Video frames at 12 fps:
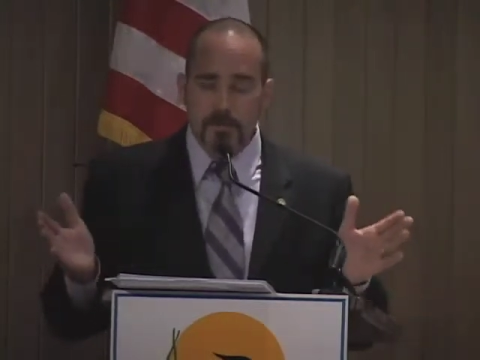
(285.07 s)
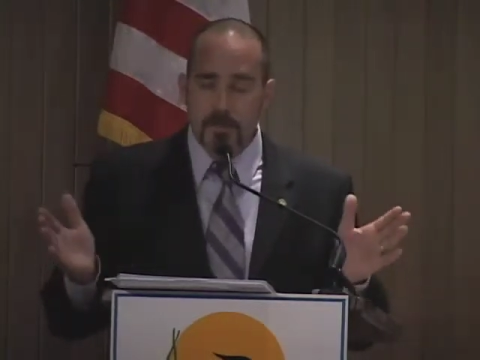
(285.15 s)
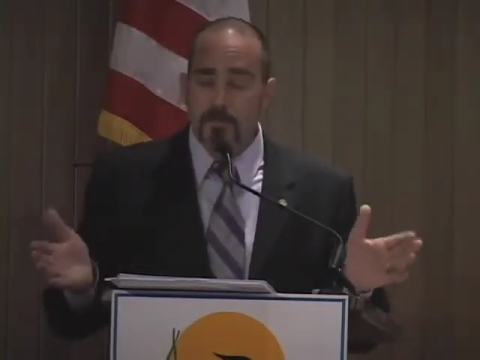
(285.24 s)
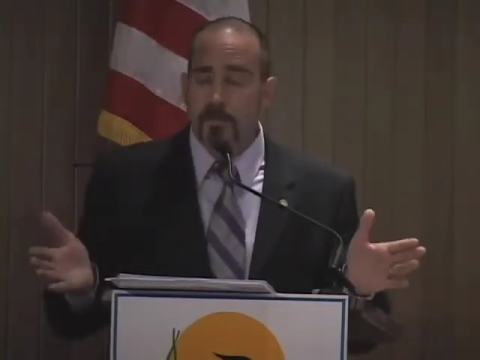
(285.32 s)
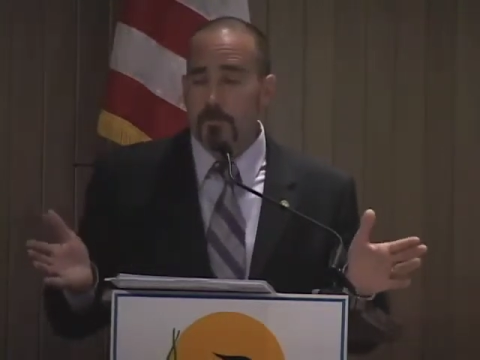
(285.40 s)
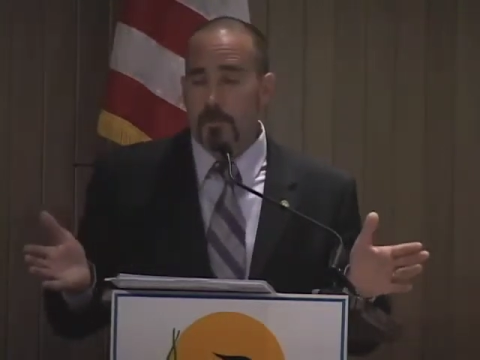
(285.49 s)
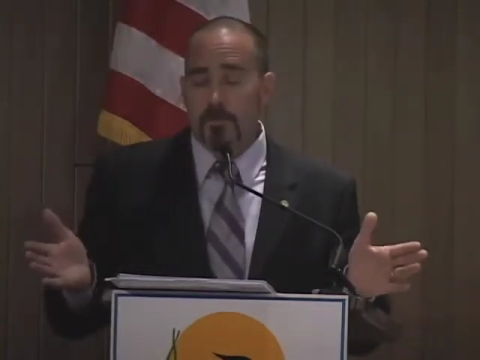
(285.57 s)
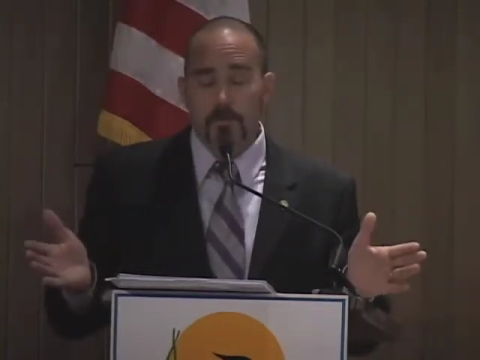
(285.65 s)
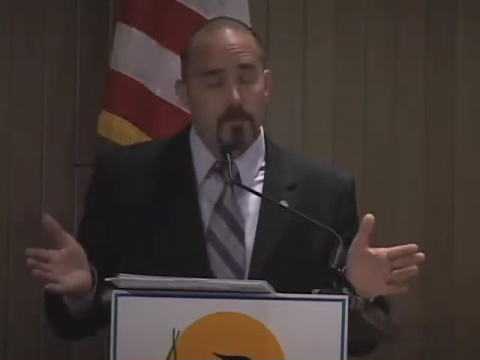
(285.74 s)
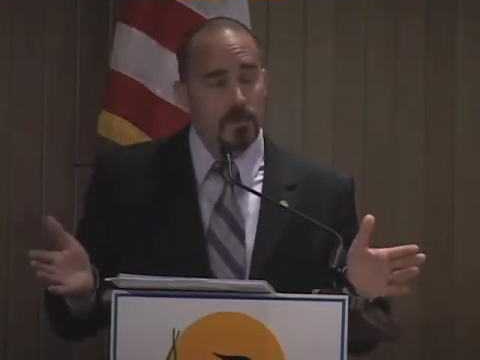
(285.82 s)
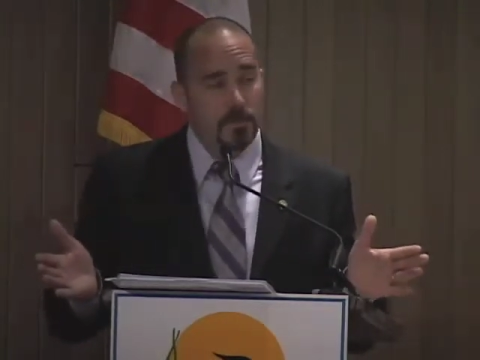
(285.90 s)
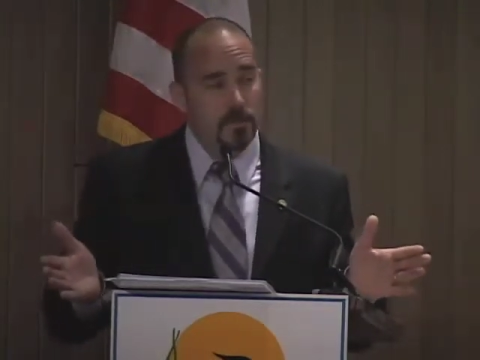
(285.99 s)
Some of them are
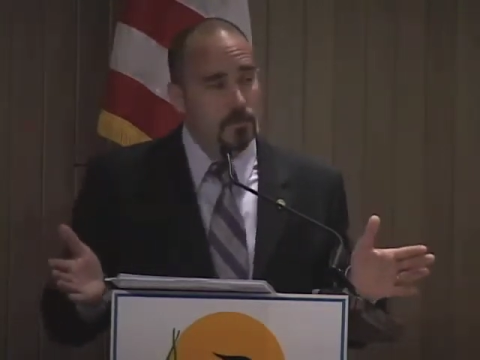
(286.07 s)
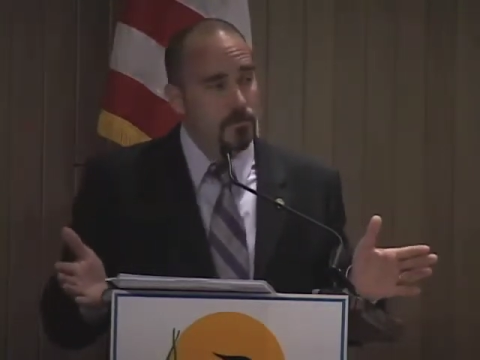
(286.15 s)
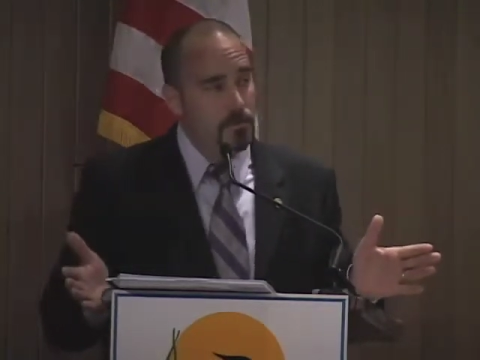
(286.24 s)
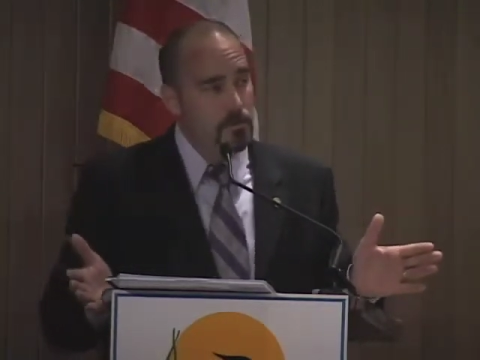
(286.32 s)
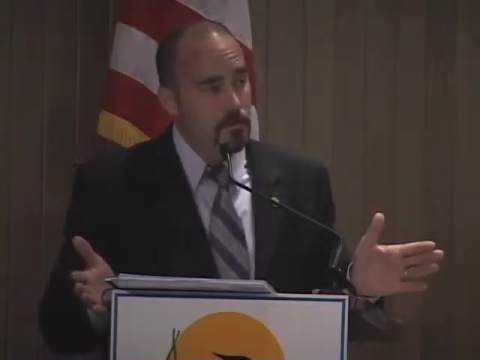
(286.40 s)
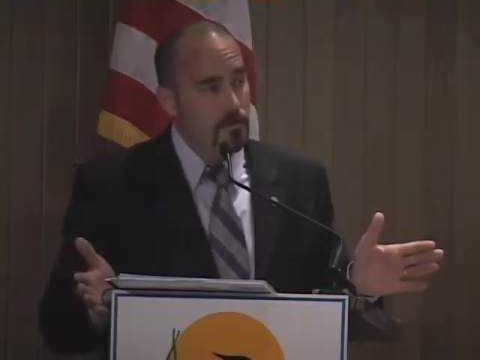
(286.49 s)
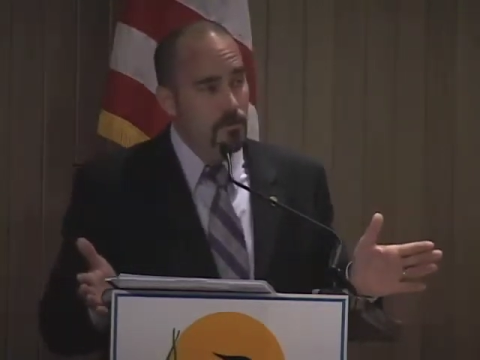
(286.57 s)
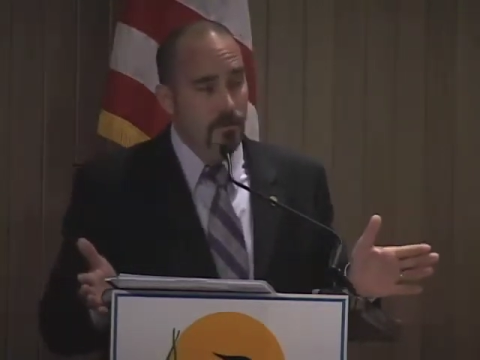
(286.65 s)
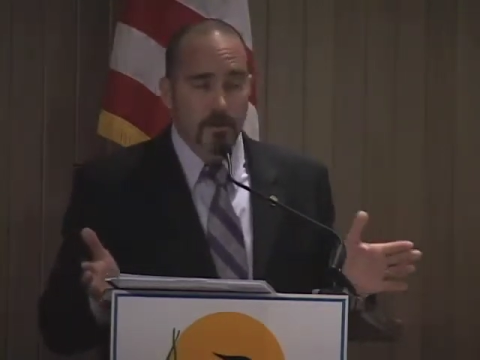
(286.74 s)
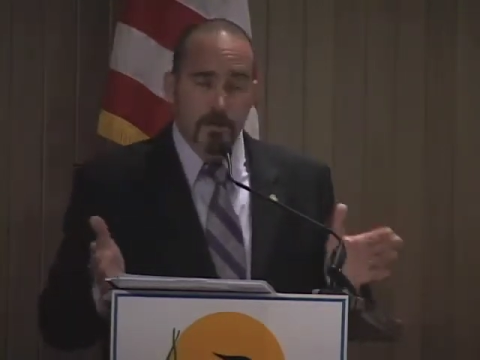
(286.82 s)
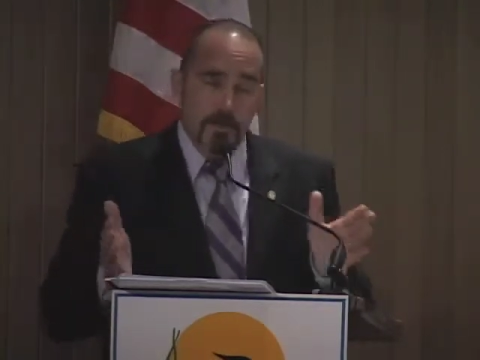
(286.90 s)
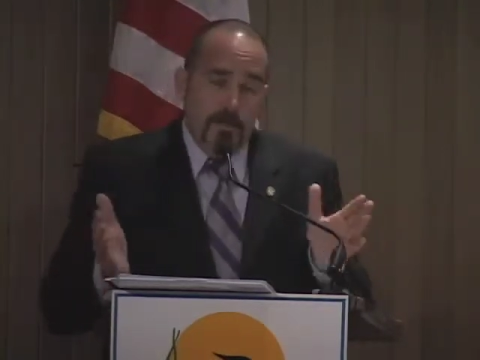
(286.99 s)
committing to do it sooner.